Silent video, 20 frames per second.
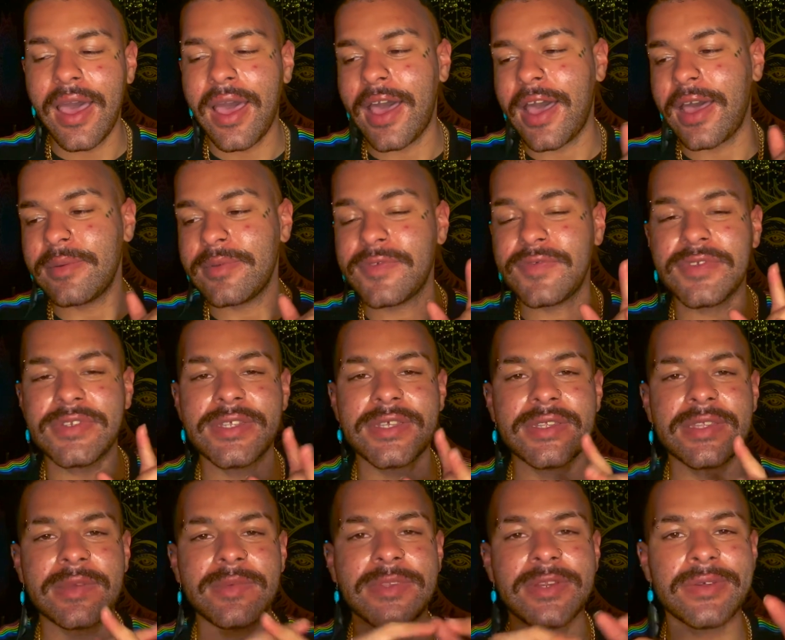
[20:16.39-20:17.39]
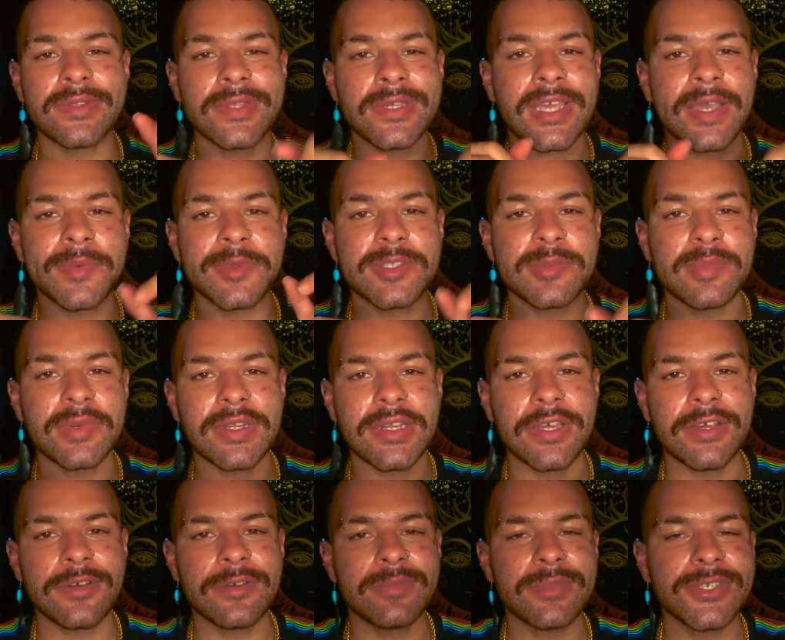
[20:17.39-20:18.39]
If you did, let me know in the comments
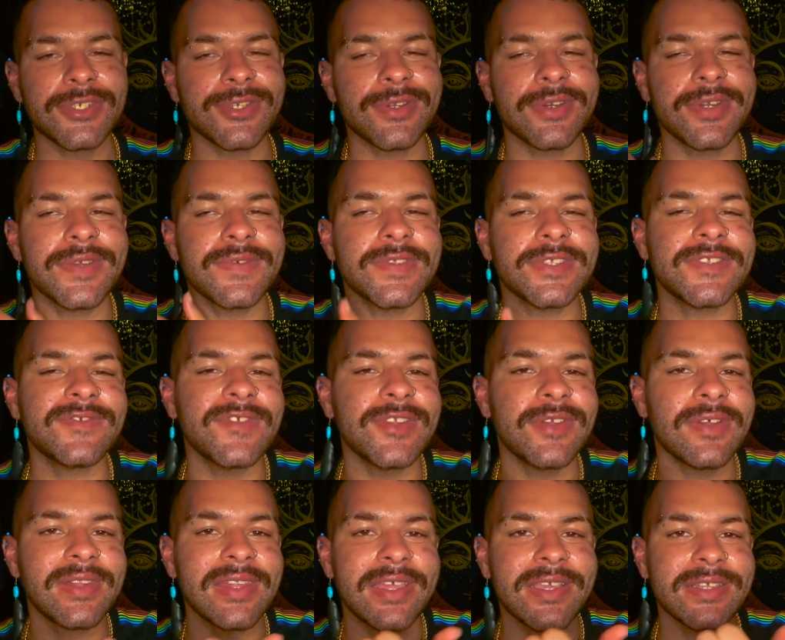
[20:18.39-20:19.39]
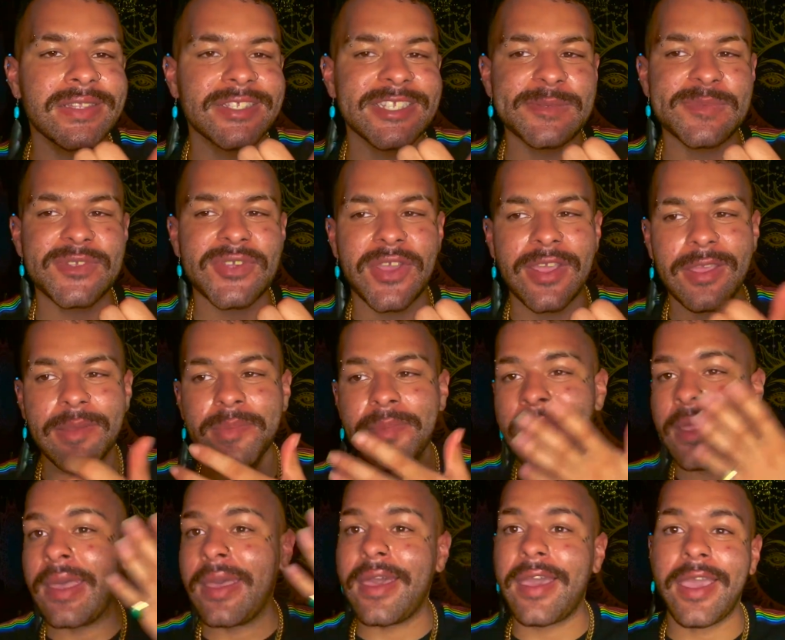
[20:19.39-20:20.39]
below. Be sure to give this video a like and subscribe.
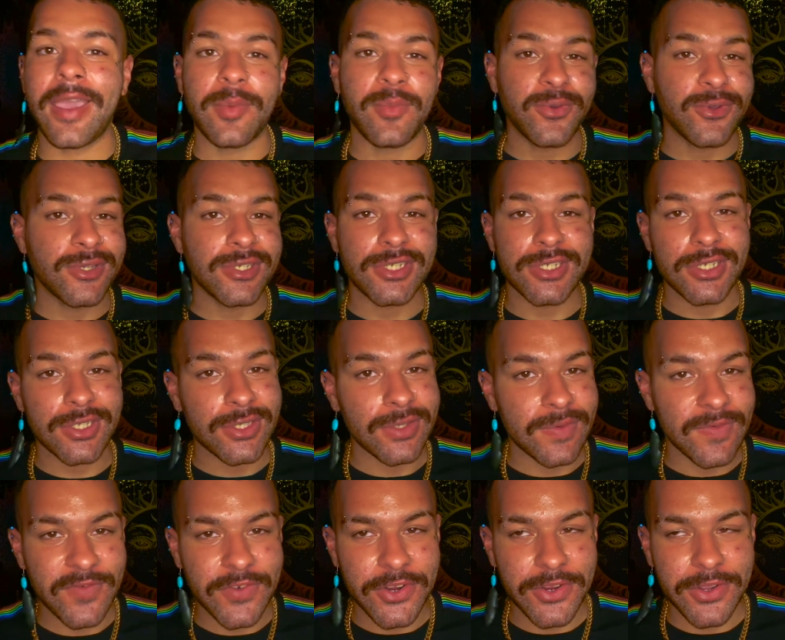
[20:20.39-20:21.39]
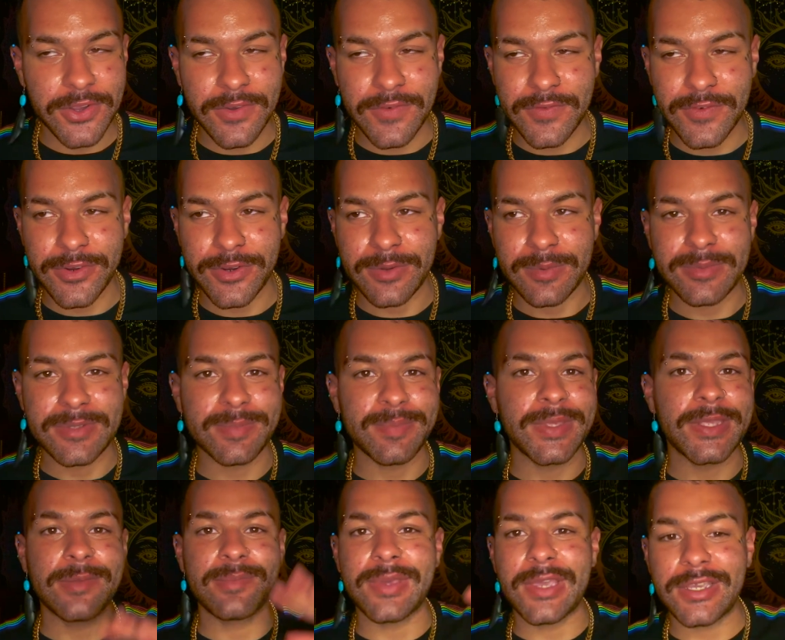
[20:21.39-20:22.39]
I appreciate you, Virgo, for
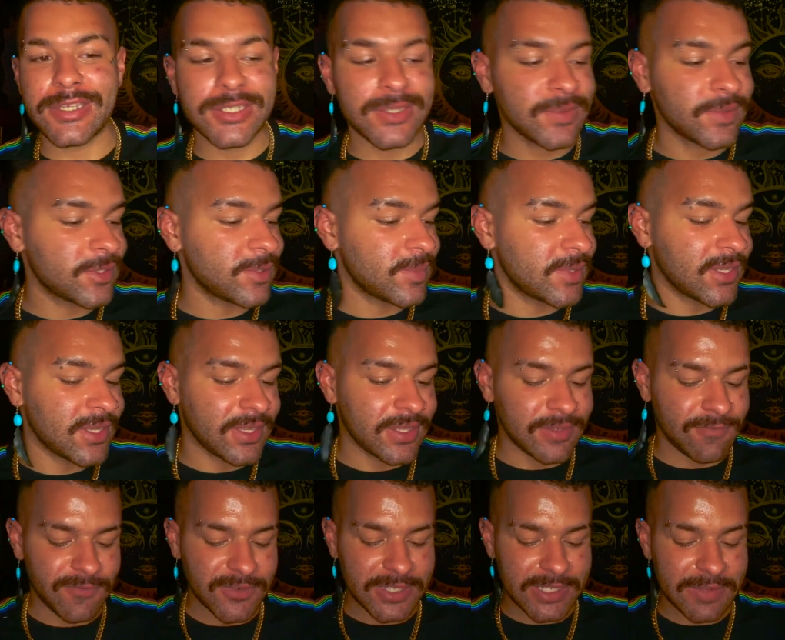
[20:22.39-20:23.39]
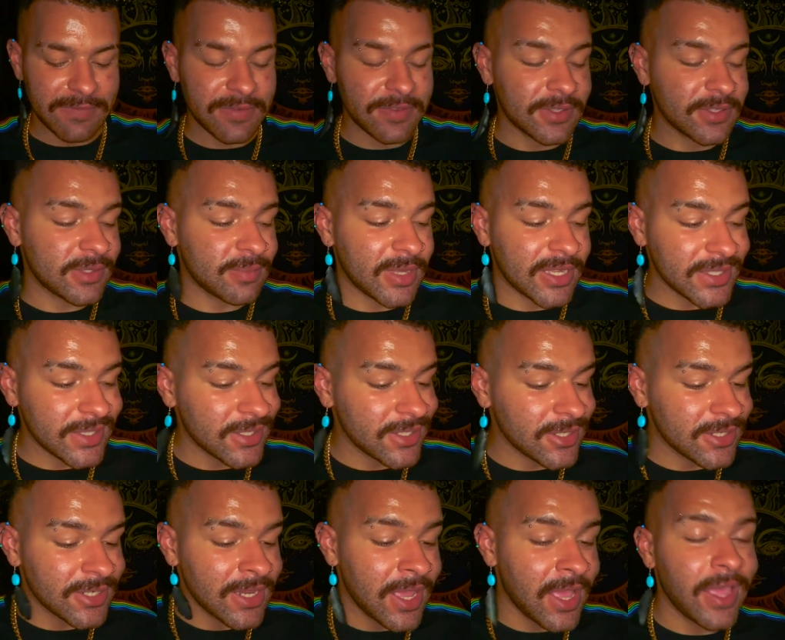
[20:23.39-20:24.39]
being patient with me and receiving this
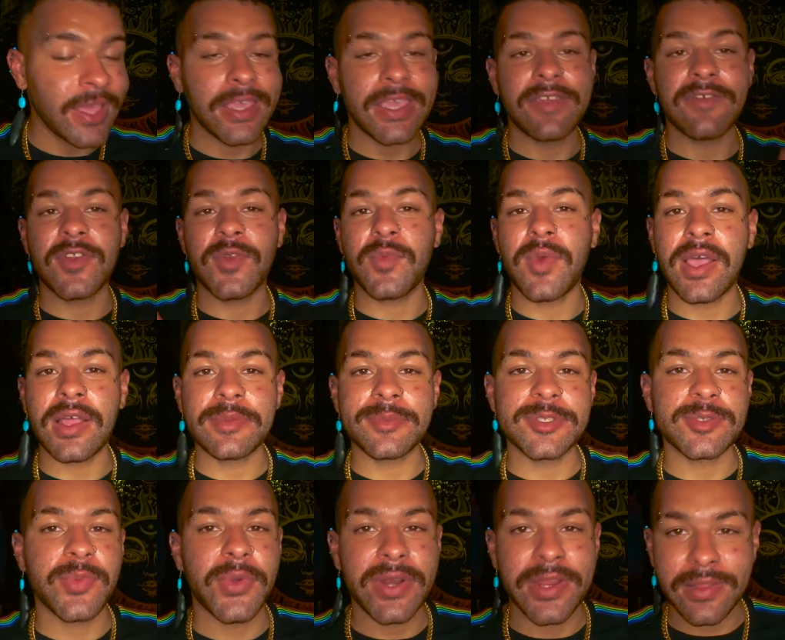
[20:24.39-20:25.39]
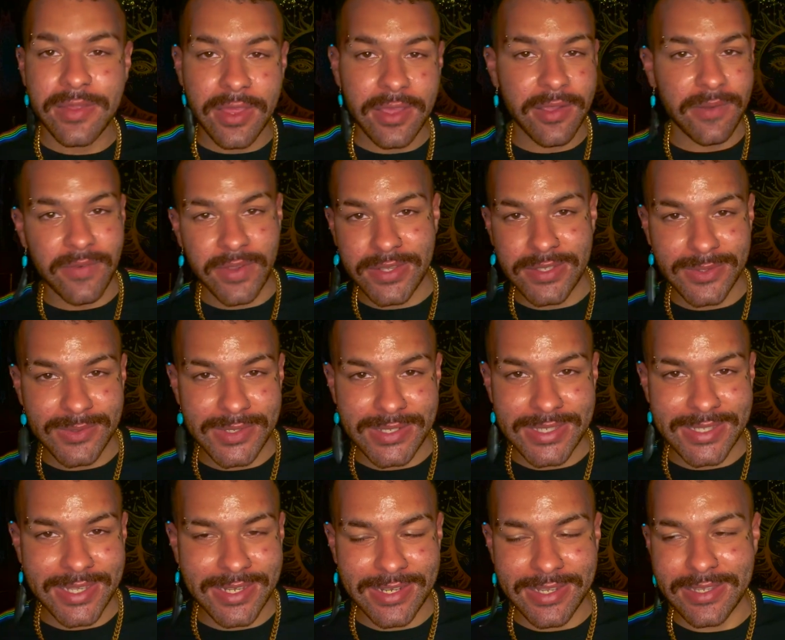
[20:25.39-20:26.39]
message, even while I'm sweating like a
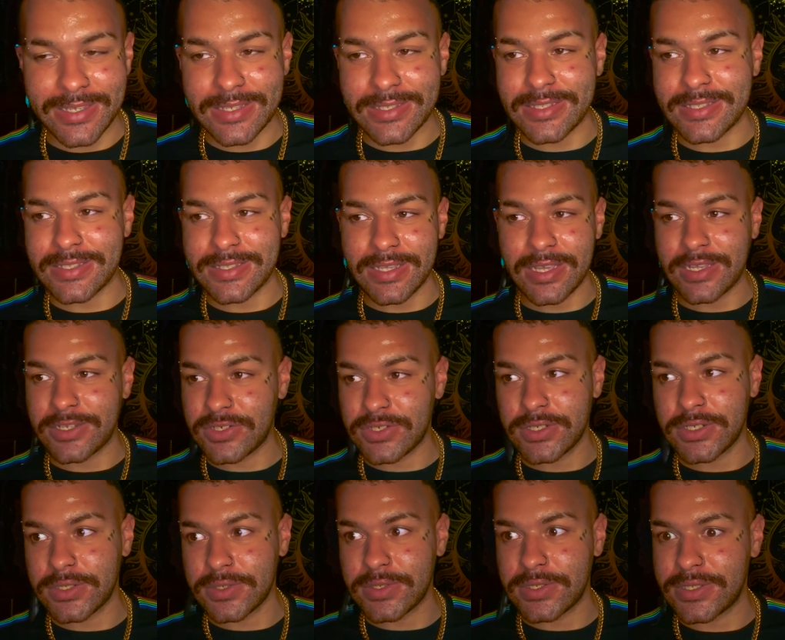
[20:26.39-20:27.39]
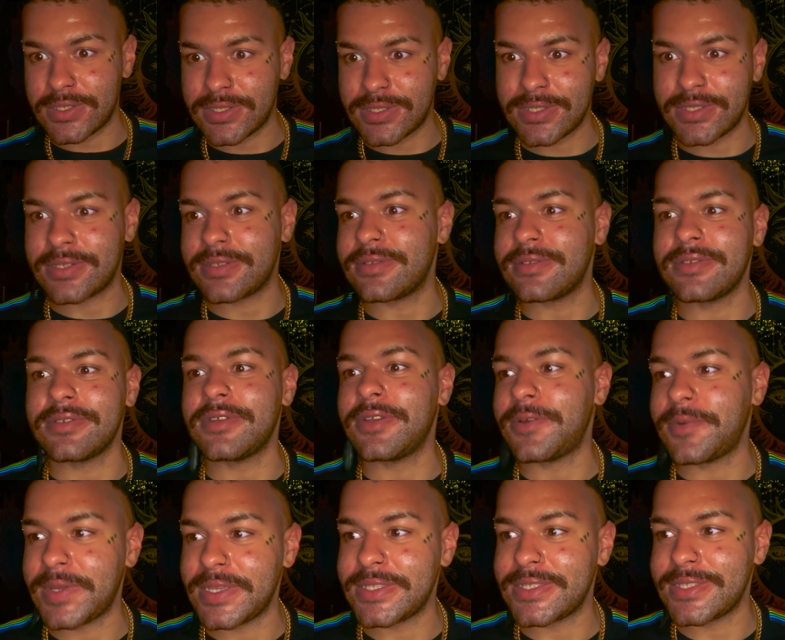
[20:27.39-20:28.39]
racehorse, honey, because it's 100 degrees and
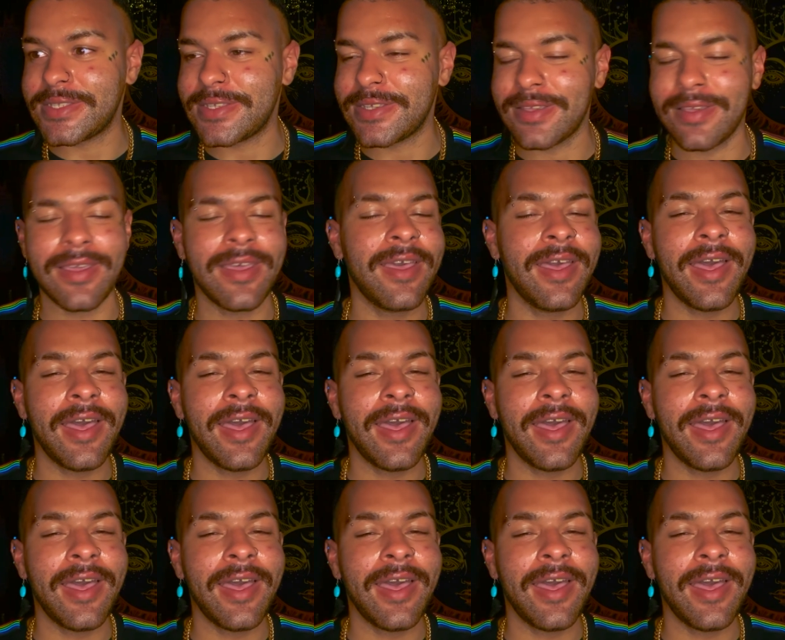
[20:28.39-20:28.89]
no AC.